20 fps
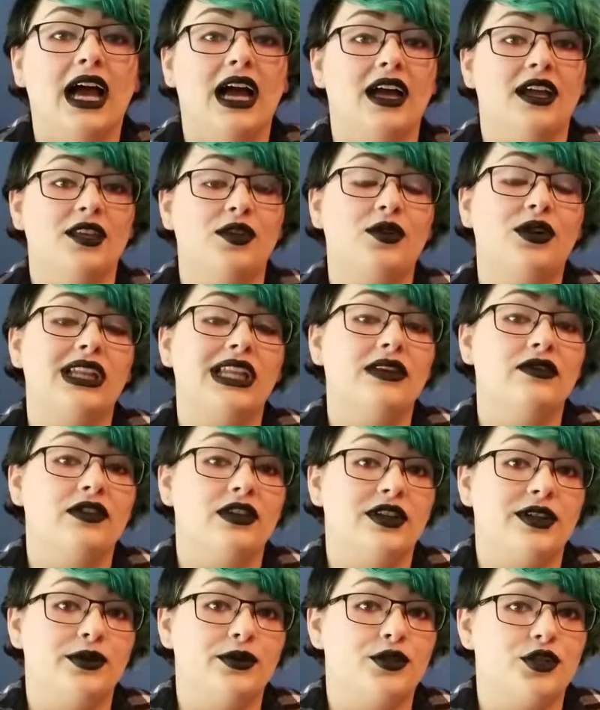you could even
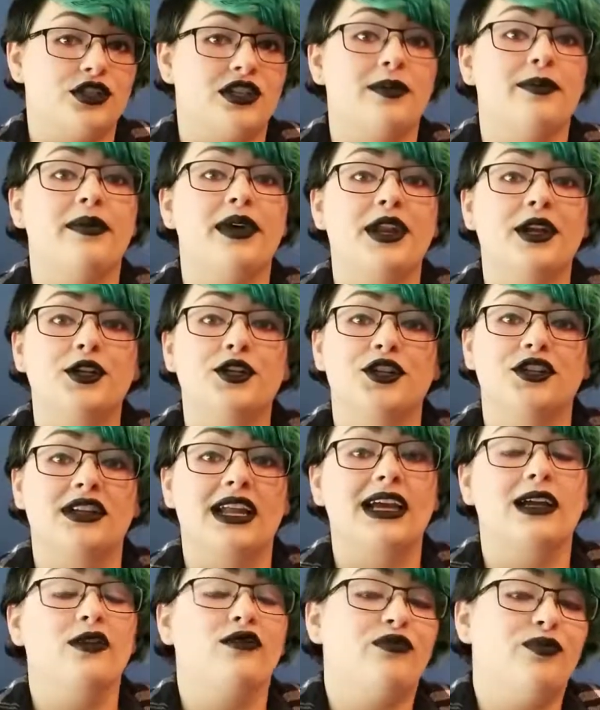do just a miniature
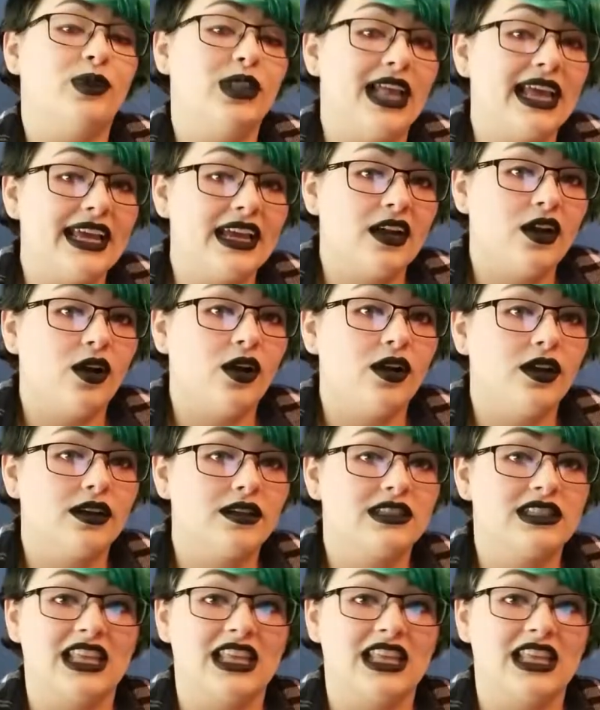deck of playing cards.